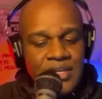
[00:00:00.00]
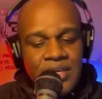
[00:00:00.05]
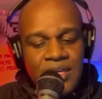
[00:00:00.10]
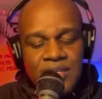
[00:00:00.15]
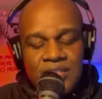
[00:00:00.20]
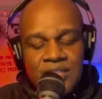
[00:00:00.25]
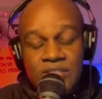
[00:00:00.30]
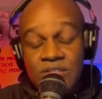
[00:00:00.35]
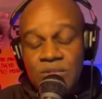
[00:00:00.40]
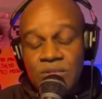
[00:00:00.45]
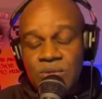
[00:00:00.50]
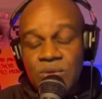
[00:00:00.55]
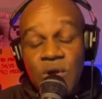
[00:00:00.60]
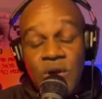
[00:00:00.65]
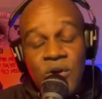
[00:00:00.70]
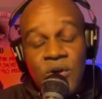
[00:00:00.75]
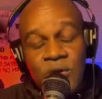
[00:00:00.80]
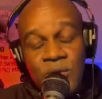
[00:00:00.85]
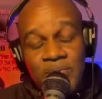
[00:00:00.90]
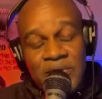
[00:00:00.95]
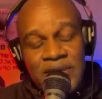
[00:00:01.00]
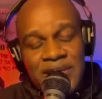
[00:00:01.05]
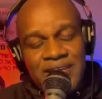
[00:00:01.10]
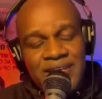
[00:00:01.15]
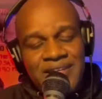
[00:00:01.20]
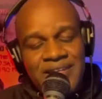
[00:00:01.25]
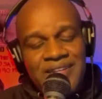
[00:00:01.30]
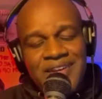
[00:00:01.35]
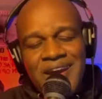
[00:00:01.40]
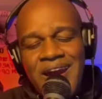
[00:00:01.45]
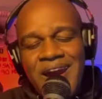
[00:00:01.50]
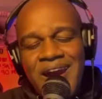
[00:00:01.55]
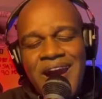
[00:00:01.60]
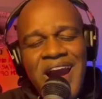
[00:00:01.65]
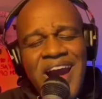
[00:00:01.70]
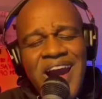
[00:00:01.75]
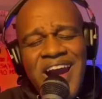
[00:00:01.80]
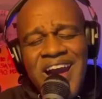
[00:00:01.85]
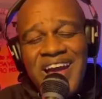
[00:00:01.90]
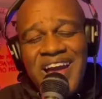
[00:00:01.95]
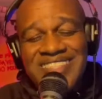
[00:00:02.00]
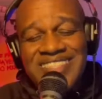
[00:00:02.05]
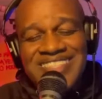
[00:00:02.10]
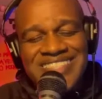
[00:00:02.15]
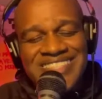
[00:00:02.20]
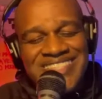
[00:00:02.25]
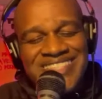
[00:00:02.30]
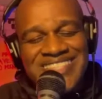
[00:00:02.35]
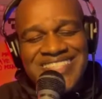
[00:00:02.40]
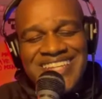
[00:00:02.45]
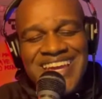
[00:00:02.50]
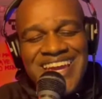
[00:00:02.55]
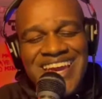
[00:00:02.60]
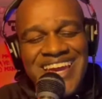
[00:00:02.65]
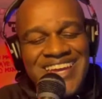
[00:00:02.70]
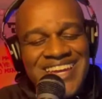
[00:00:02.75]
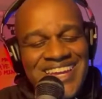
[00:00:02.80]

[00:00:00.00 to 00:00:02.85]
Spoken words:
So open your heart today.